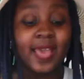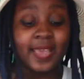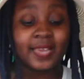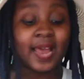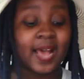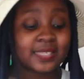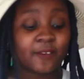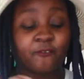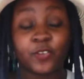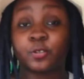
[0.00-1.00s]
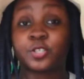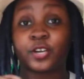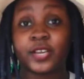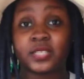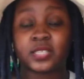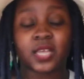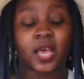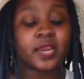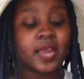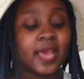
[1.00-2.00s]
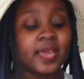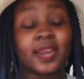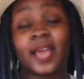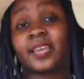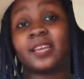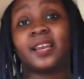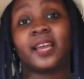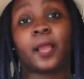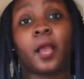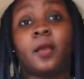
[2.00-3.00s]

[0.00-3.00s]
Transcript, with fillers: It has a filter inside, and I can like